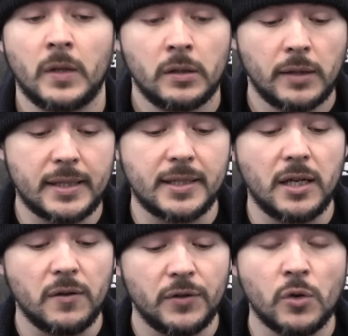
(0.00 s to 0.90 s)
Let's say
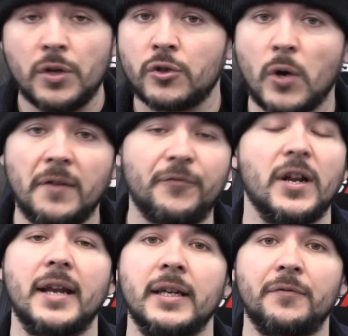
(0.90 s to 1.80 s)
you, you, are trying to figure out
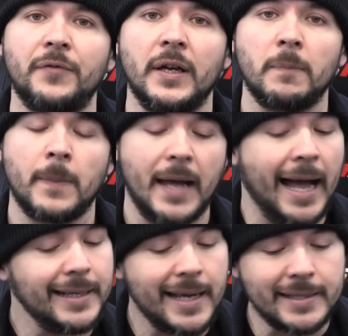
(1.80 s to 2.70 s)
how to get fit.
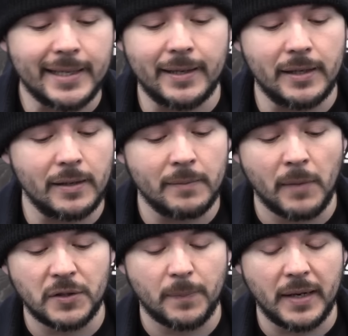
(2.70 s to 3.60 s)
I can't tell you
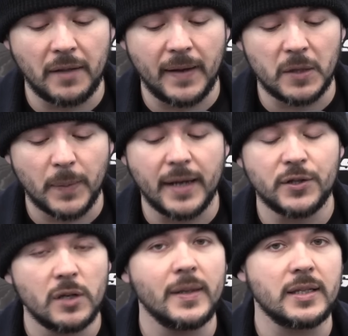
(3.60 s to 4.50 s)
much about anything else, but I
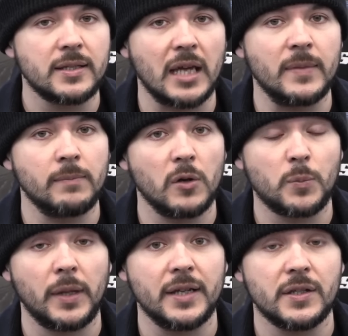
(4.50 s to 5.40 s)
assume it's the same in most
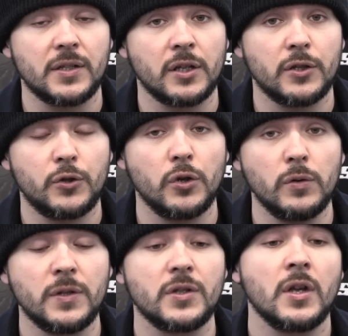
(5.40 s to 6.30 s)
places because
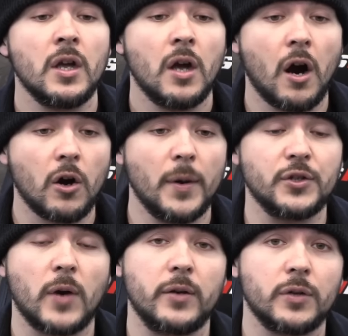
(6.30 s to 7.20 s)
dudes are always
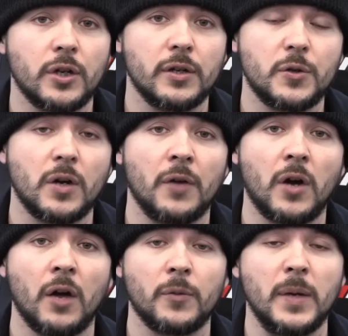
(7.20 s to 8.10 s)
trying to encourage other,
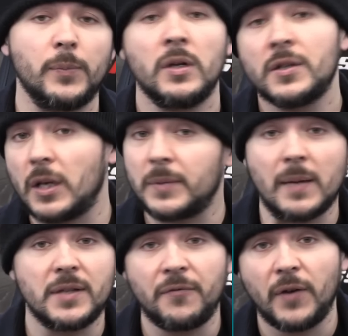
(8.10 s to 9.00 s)
other people.
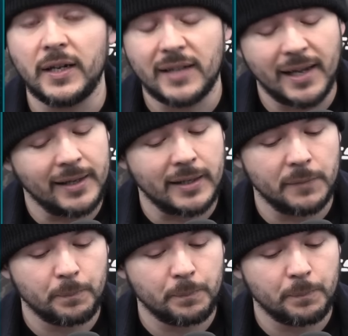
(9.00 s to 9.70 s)
Sometimes they fight. I, I get it.